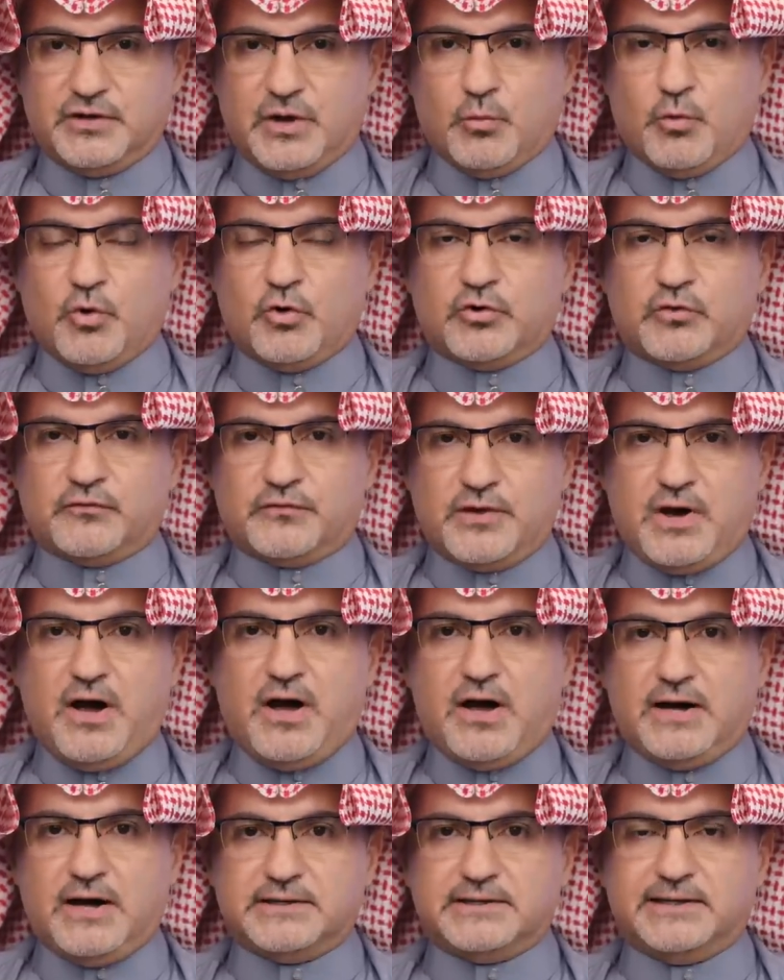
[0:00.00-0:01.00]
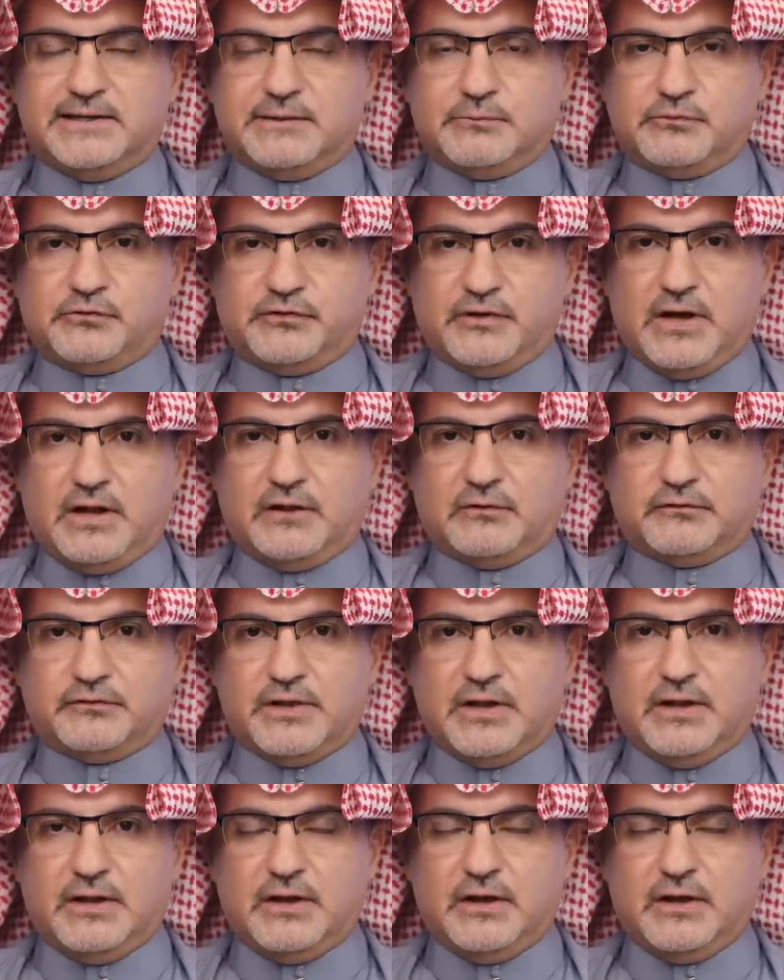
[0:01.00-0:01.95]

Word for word: the Word of God Himself